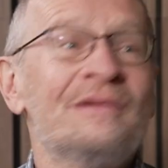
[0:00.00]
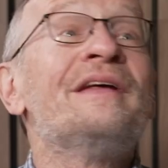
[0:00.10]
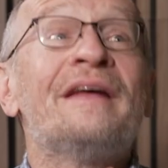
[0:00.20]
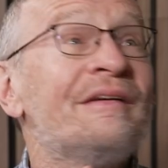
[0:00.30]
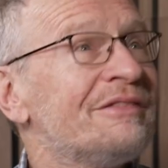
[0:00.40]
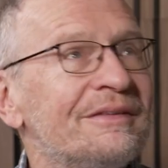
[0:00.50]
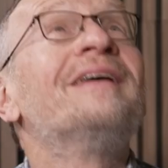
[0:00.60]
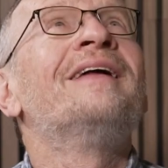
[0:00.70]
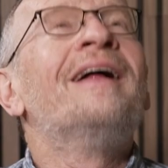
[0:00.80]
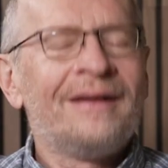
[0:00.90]
believe,
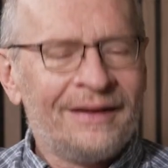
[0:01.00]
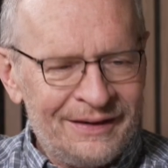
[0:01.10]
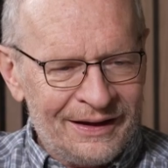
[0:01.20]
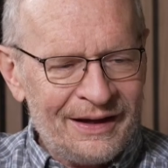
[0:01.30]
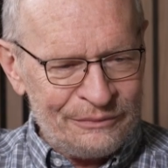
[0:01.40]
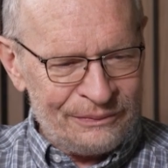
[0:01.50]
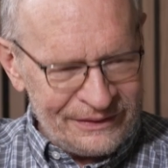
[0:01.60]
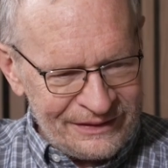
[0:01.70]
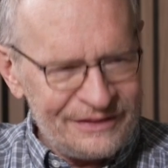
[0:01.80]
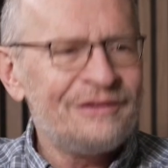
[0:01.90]
I
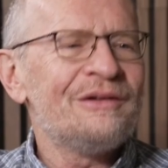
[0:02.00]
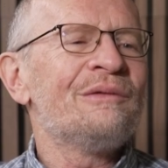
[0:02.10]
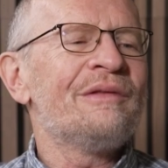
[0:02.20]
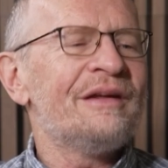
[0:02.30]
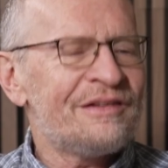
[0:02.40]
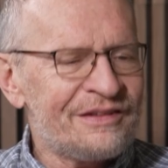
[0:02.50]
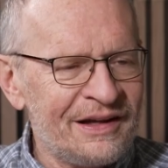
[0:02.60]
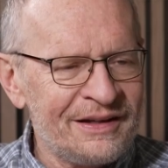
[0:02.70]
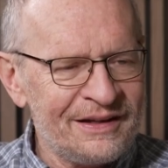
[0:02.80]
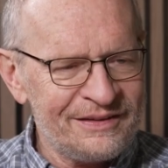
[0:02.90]
really do, that
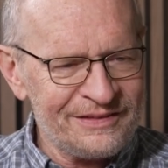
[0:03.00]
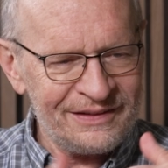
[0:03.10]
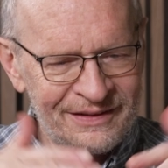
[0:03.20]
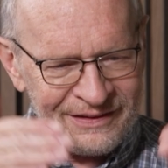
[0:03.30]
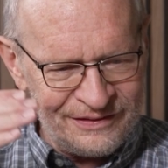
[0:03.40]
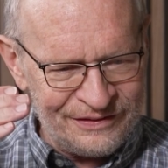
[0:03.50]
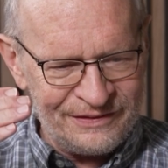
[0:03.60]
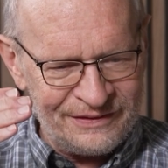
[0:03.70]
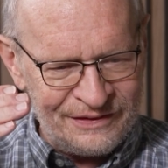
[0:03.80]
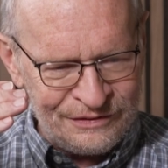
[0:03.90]
science
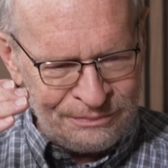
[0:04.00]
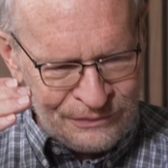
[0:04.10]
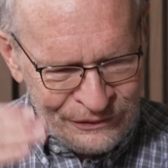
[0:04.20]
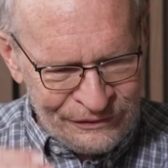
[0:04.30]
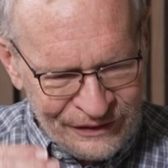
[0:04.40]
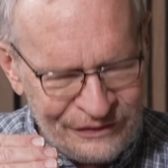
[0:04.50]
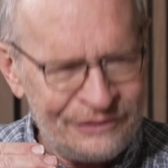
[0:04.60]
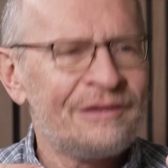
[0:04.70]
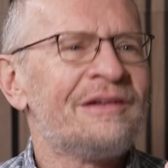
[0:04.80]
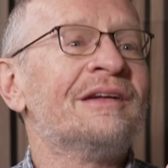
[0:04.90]
is, is moving
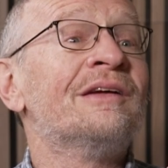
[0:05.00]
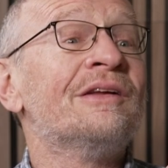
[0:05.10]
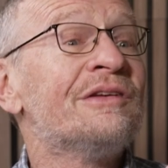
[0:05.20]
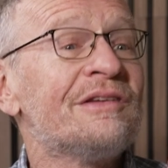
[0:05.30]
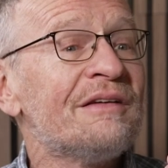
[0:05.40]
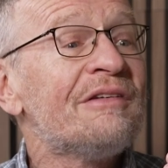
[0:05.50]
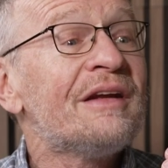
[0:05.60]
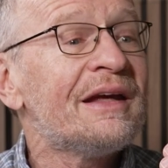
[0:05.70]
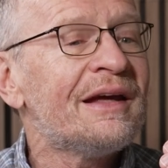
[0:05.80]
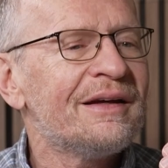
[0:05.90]
towards
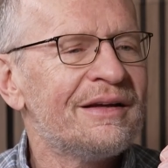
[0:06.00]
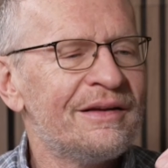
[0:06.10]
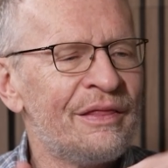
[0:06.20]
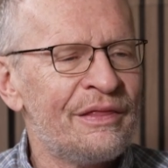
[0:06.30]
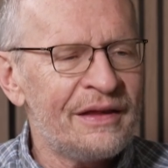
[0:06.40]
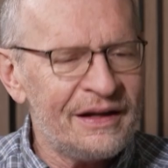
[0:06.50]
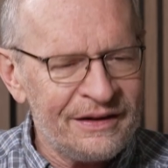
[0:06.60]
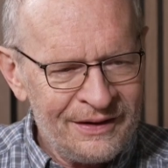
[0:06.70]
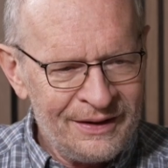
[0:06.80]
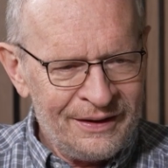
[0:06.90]
inclusivity,
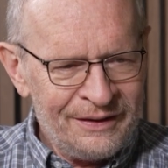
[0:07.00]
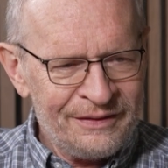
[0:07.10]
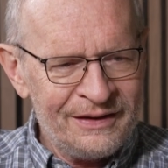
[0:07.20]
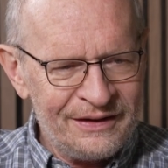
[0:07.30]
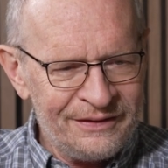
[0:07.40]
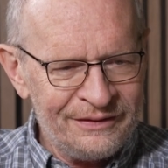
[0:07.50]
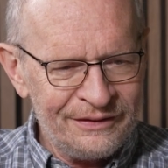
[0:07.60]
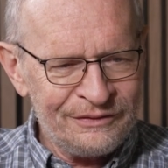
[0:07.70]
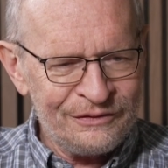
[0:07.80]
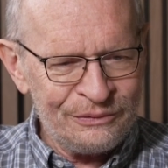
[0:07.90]
that, that
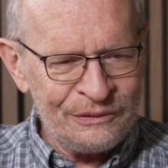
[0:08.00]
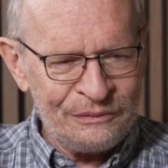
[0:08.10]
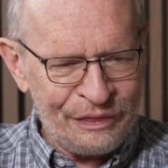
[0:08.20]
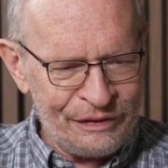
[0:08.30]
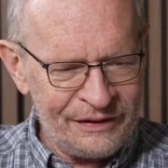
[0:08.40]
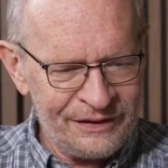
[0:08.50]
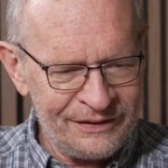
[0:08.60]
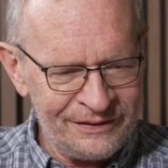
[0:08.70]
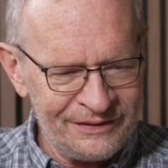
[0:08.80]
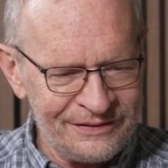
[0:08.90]
the truth
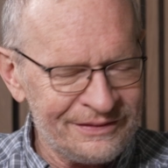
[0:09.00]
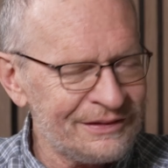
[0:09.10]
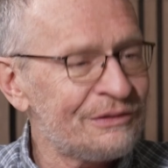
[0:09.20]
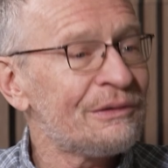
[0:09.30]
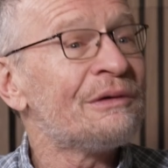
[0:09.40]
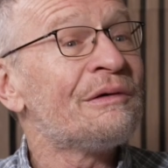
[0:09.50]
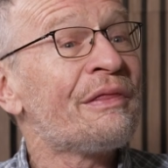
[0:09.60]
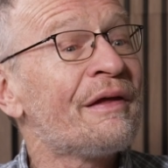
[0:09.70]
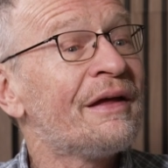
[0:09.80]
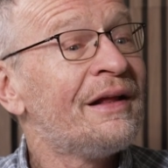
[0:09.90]
is the truth